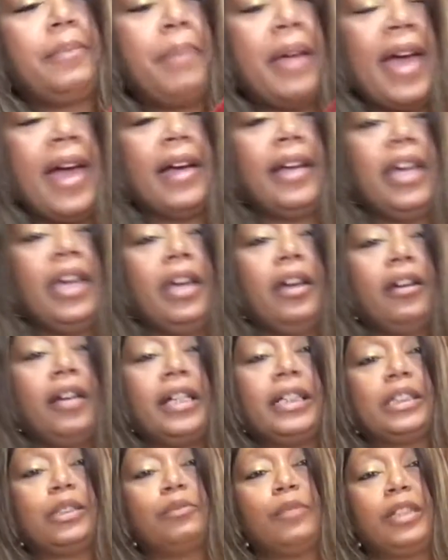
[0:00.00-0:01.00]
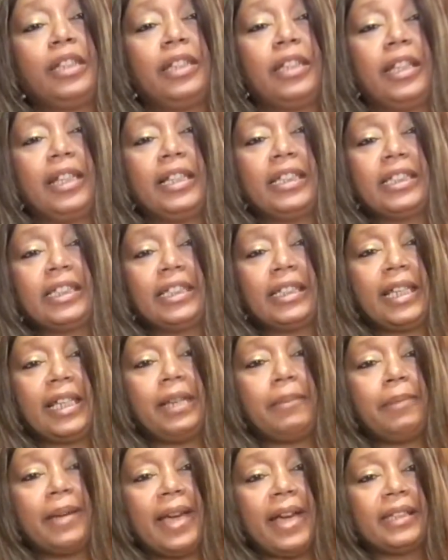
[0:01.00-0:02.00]
this bag here. It's one of the
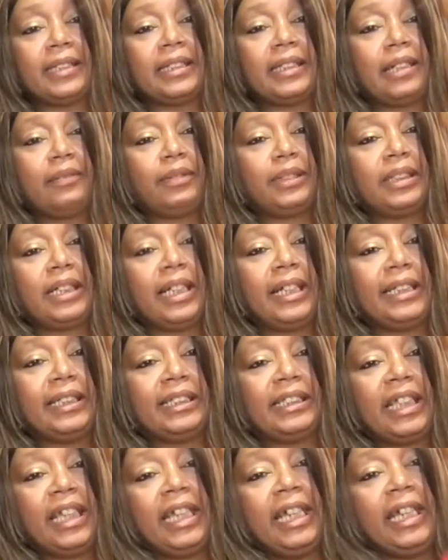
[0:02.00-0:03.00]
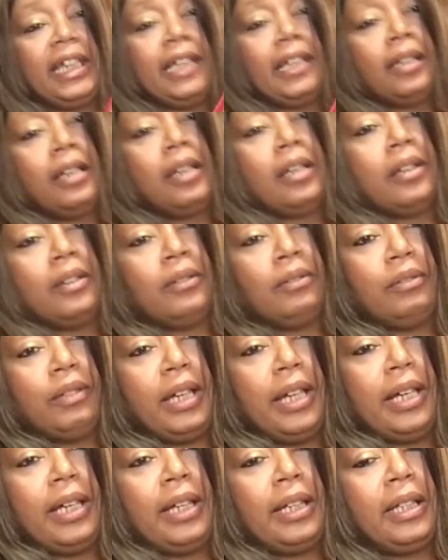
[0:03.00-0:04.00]
insulated bags that retains heat,
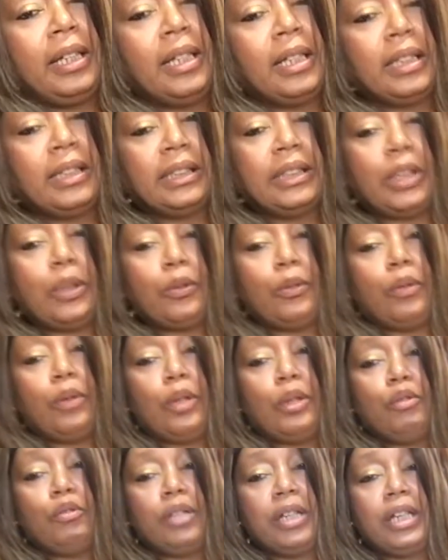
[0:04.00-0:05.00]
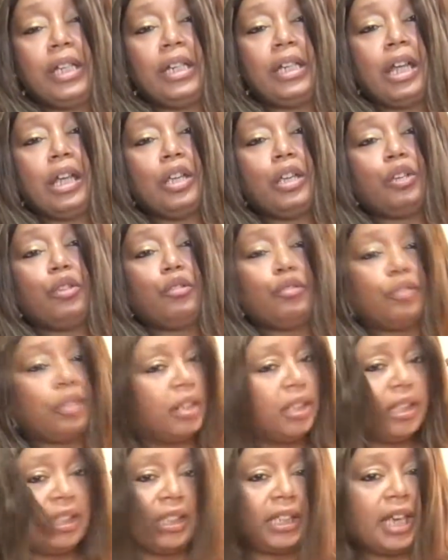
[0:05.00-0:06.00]
okay? So you can
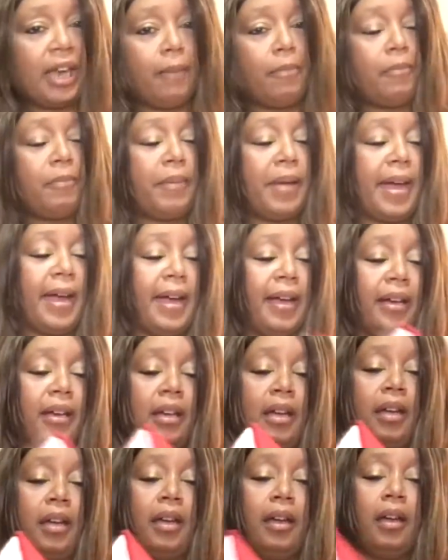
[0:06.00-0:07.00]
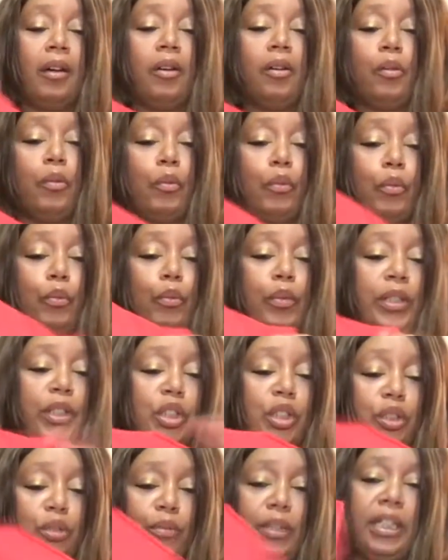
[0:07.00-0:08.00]
use this type of bag,
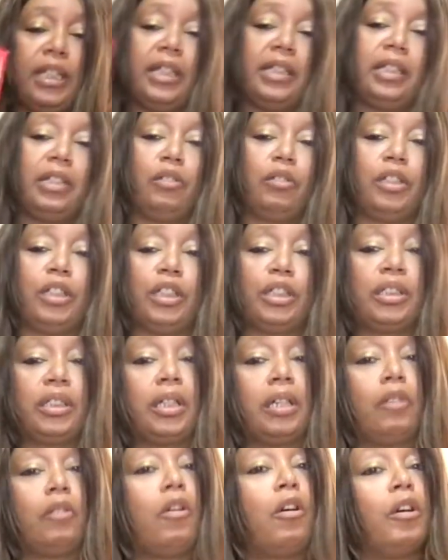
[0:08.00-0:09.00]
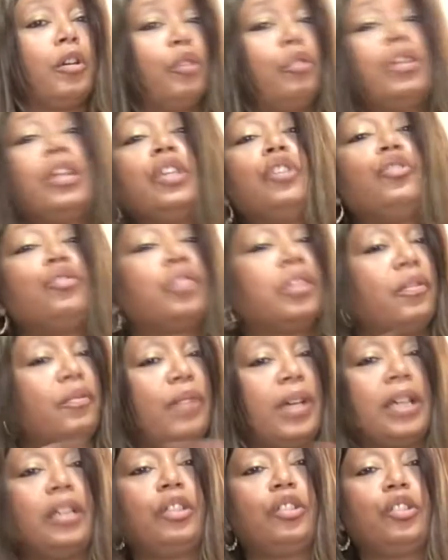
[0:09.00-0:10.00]
which is what he did on his channel, or you can use
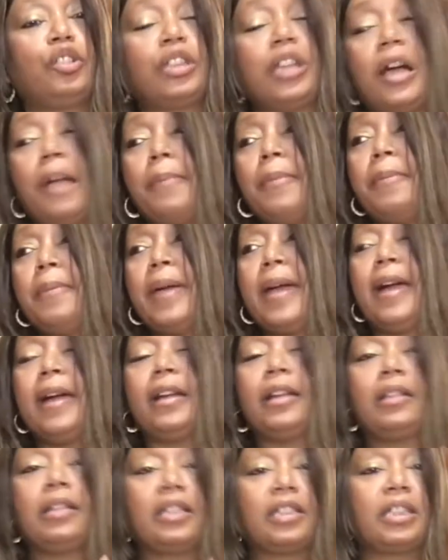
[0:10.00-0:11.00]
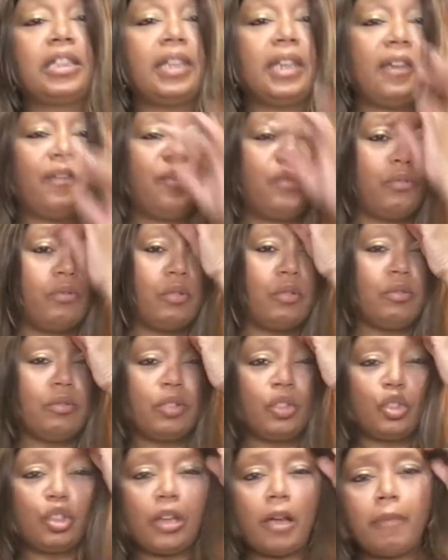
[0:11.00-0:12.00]
a regular shopping bag. Just if you
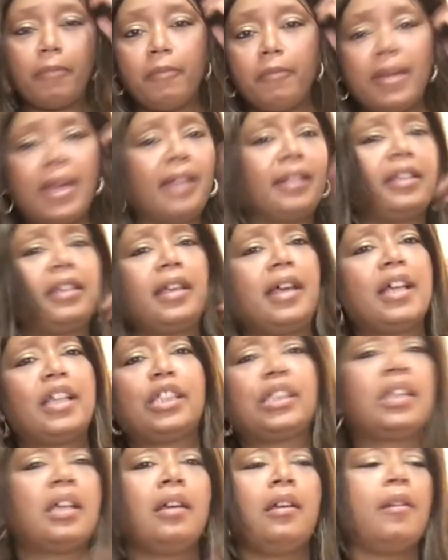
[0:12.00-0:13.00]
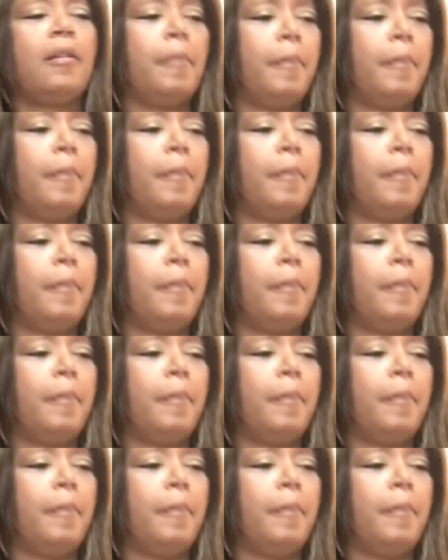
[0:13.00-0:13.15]
use a shopping bag that has,